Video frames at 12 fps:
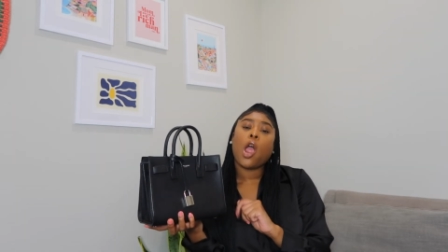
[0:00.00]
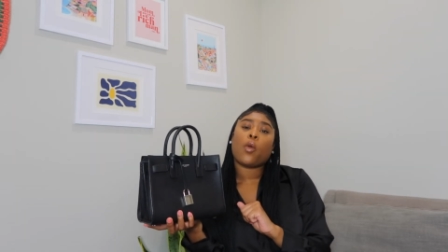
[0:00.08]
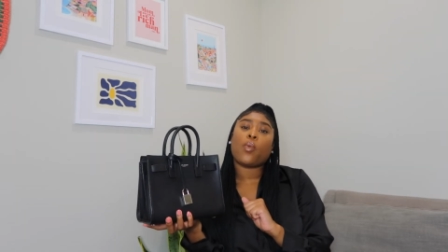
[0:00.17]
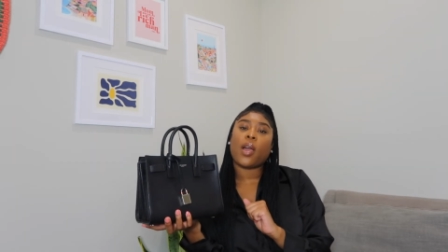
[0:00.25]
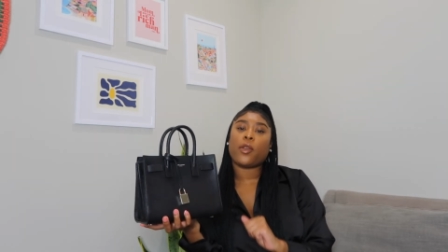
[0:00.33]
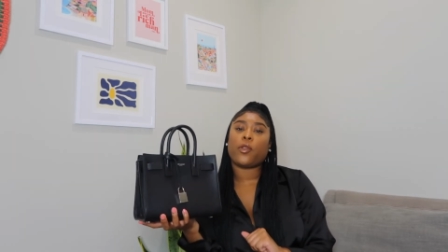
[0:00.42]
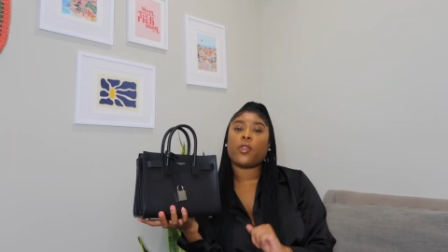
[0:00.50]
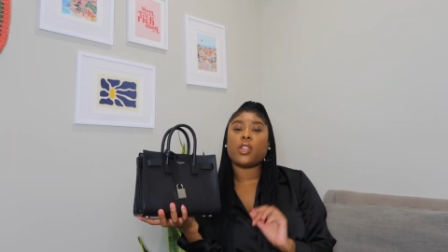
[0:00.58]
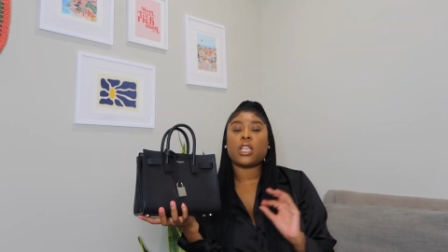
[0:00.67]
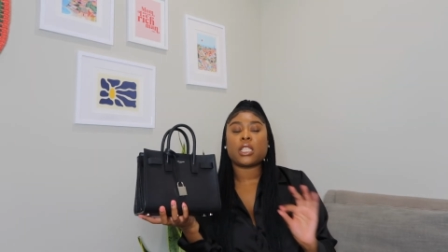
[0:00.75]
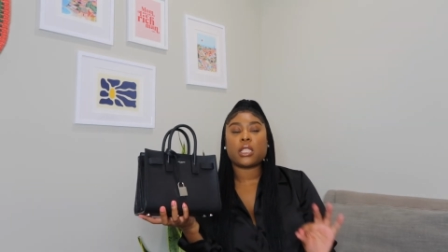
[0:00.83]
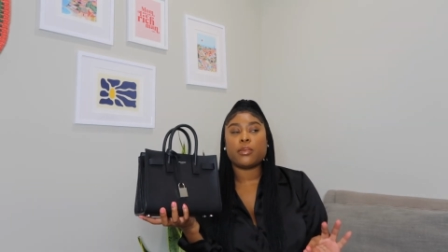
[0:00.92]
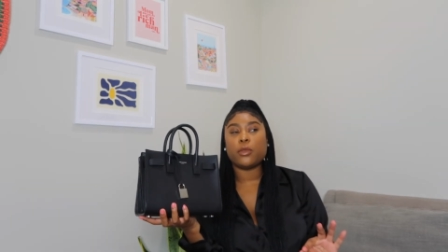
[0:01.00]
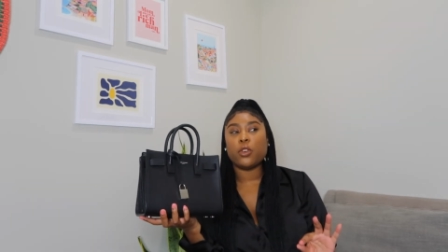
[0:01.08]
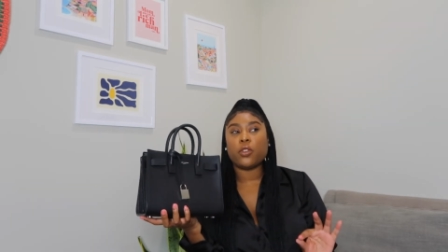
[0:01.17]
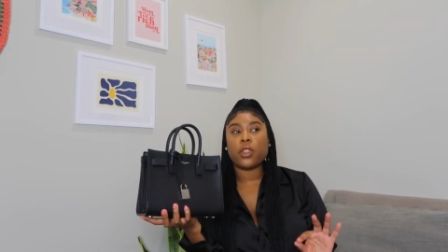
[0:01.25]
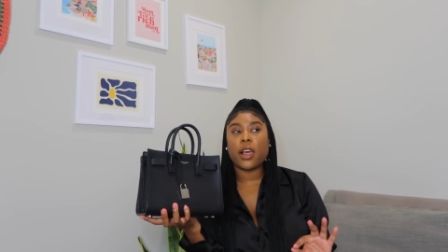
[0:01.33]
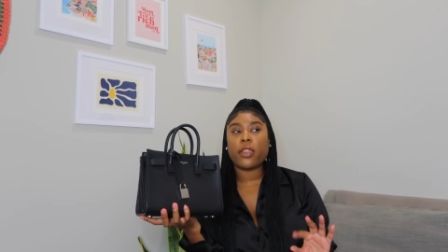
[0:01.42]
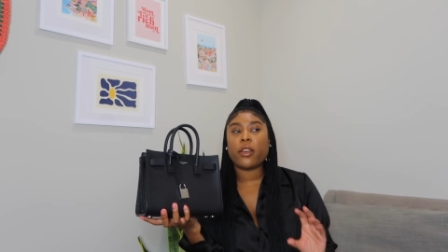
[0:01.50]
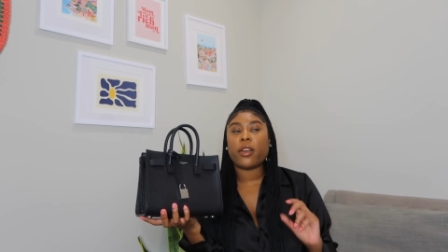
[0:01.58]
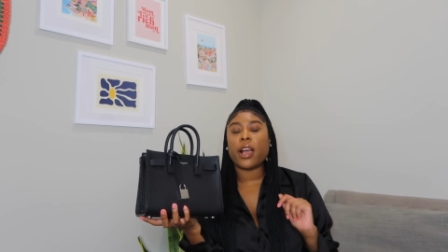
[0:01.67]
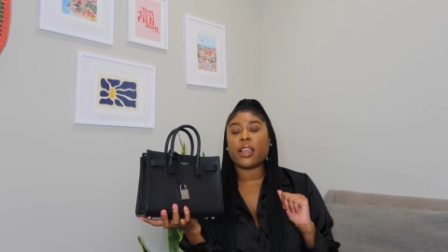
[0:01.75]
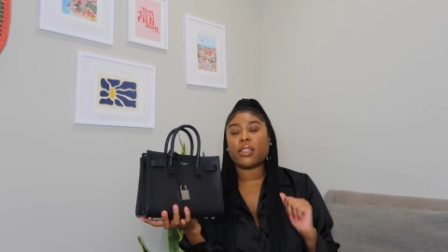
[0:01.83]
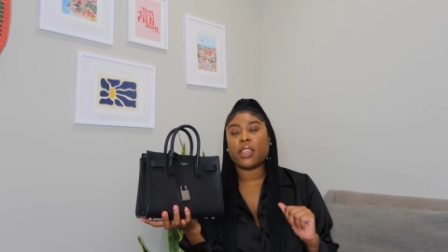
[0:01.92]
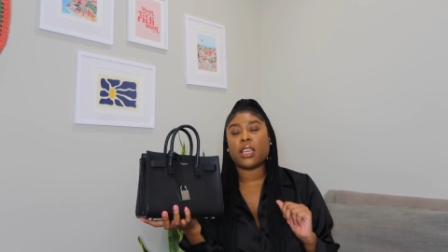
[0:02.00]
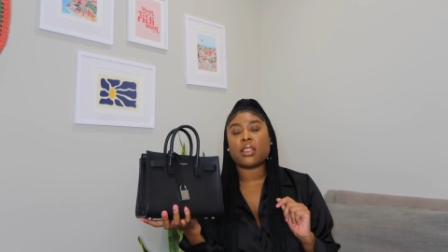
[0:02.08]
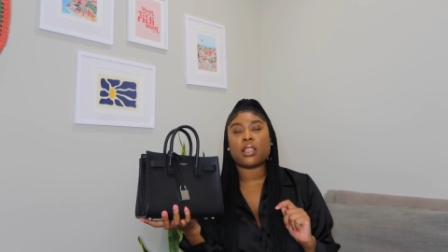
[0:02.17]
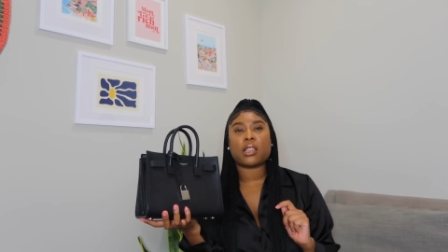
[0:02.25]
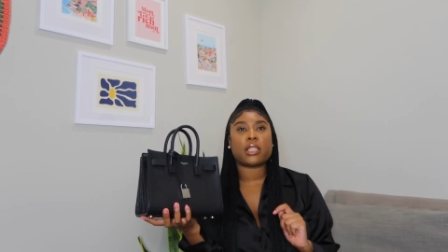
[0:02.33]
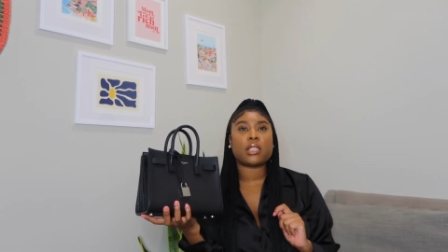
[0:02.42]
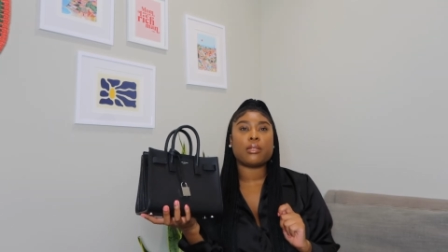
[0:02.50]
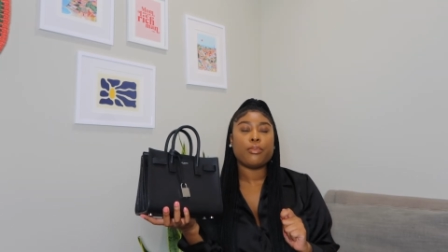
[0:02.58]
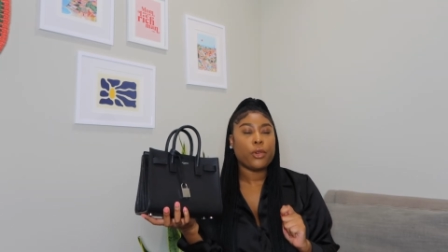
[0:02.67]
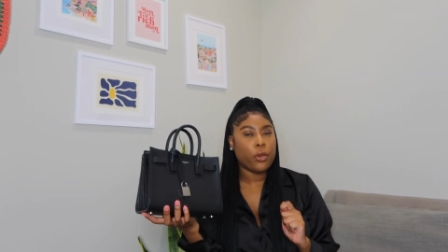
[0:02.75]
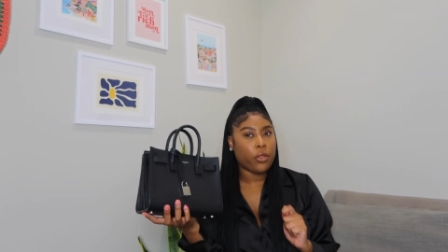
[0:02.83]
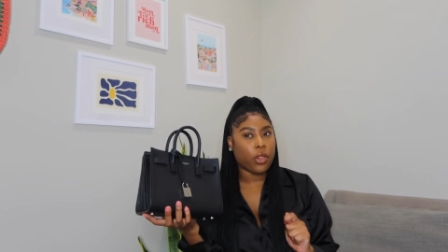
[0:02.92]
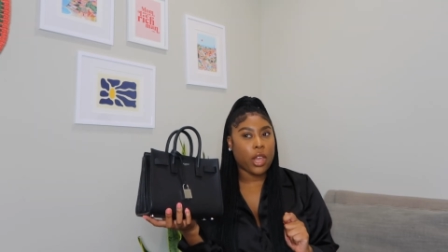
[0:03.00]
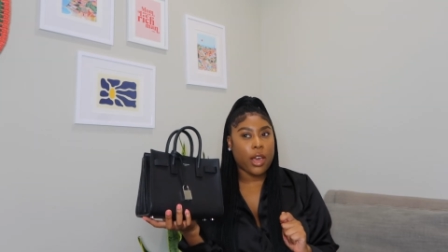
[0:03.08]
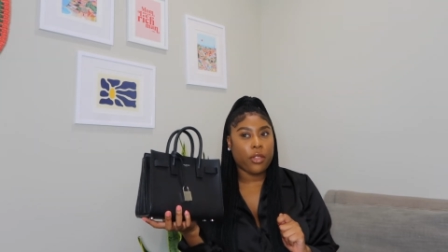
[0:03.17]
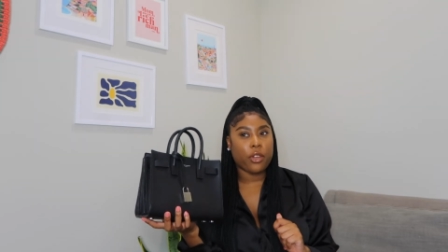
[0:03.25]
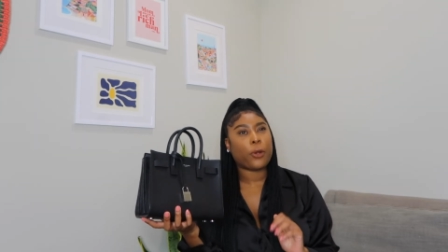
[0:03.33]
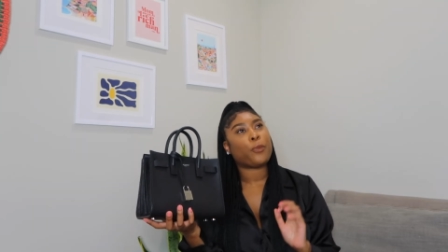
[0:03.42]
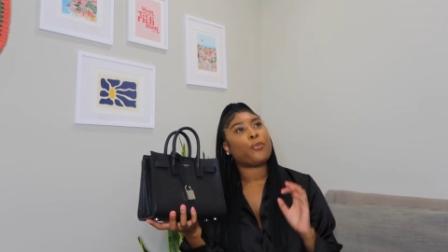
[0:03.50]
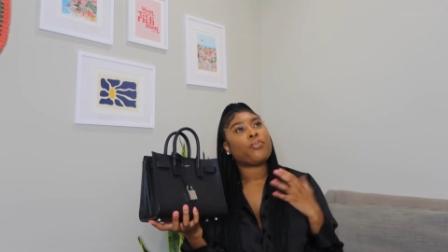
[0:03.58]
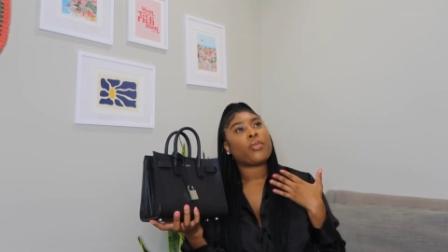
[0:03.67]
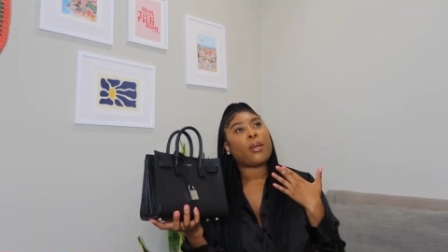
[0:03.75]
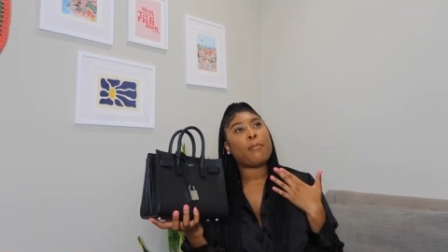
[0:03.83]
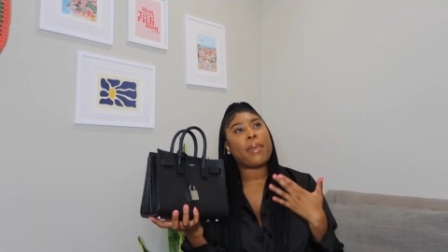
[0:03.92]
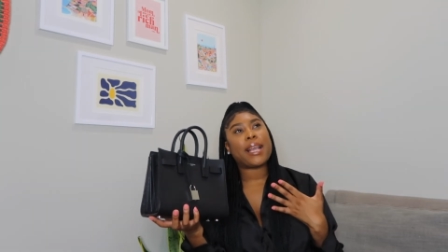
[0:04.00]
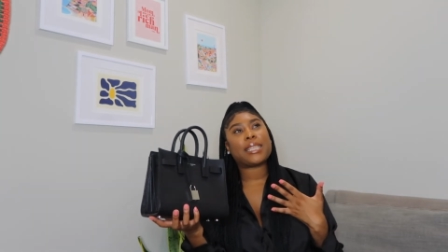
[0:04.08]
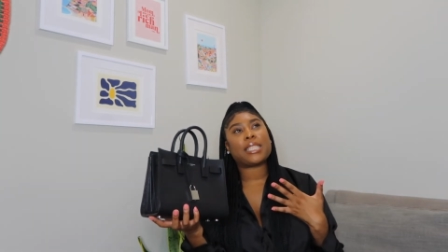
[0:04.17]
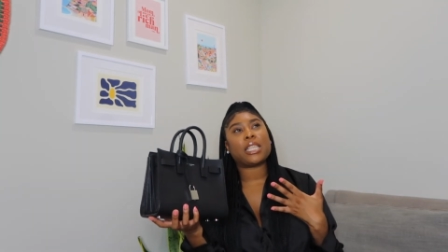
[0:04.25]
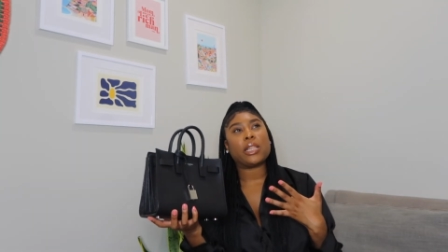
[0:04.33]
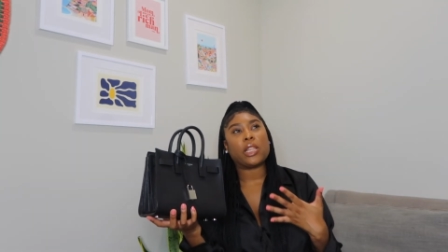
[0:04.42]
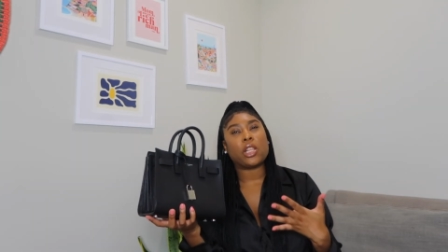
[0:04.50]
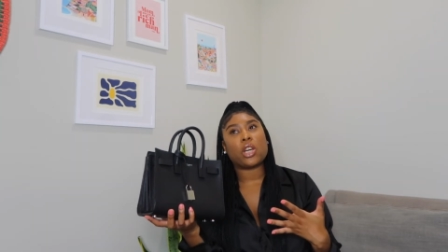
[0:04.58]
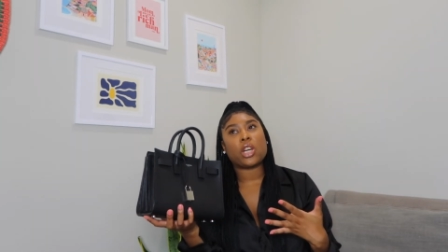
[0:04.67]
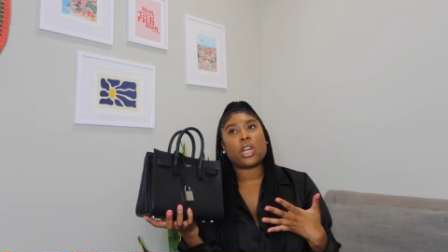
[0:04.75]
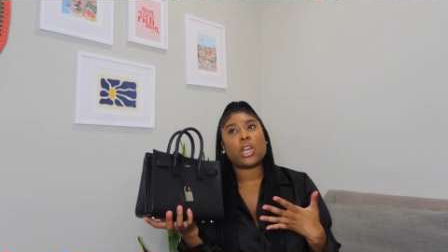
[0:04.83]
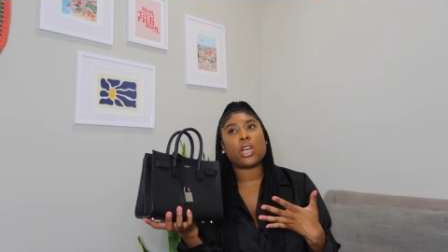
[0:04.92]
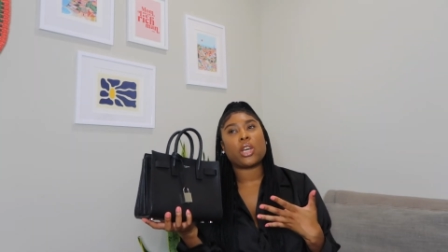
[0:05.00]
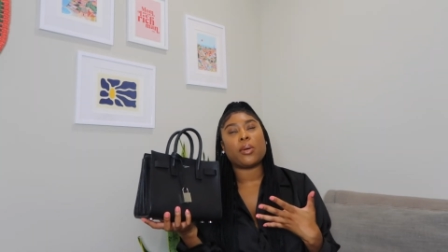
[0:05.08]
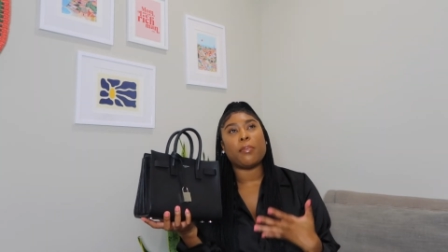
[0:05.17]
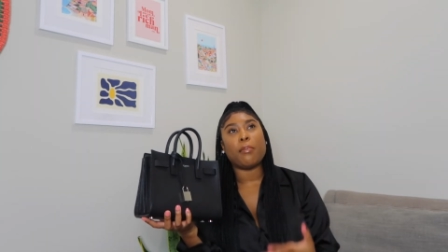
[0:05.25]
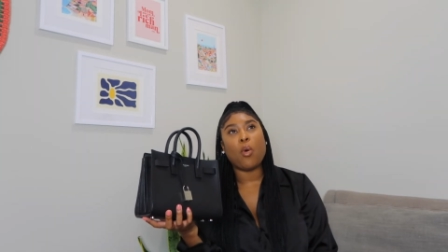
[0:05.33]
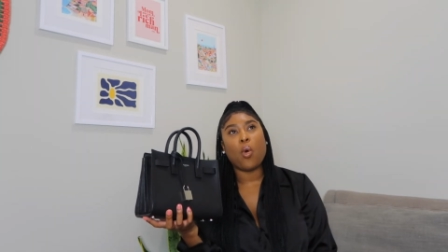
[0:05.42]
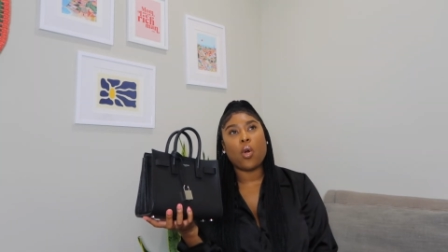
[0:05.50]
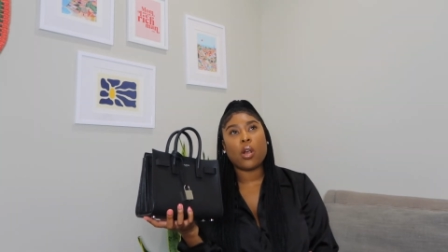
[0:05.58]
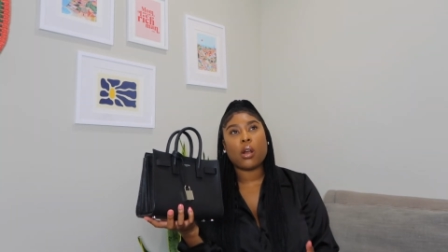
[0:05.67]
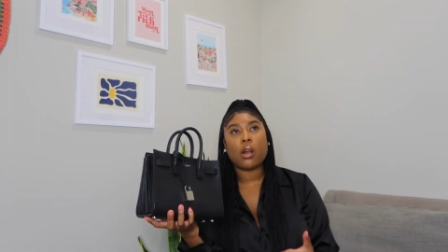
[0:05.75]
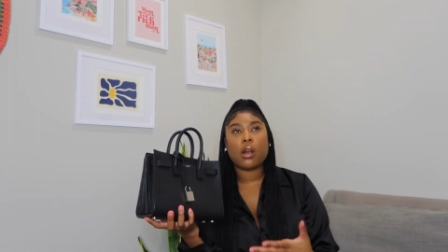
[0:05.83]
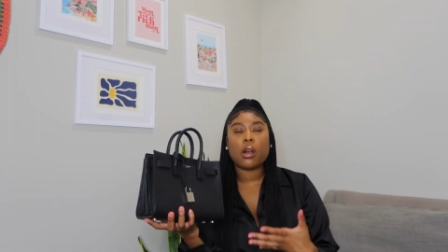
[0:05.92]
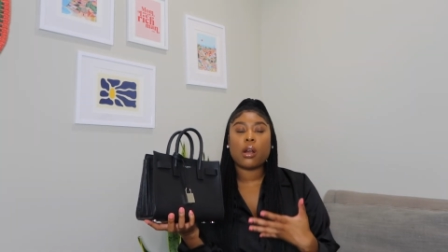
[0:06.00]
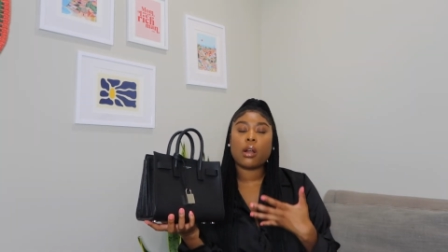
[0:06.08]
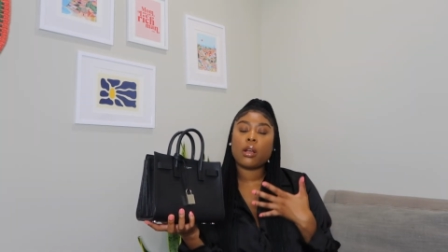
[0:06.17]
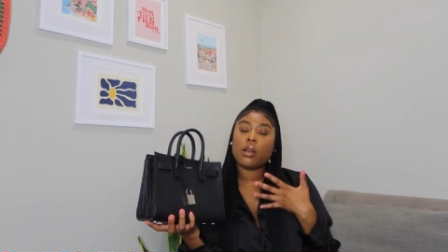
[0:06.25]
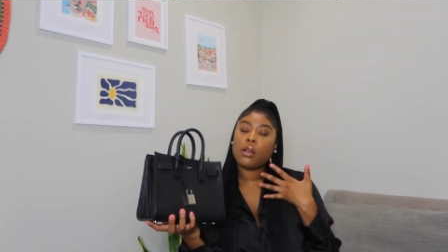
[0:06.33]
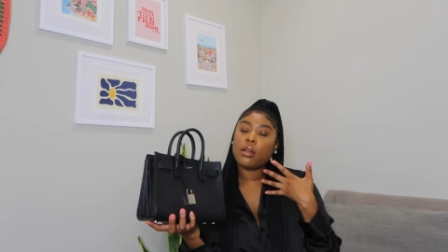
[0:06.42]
rather than the smooth leather. I think that the smooth leather makes it look more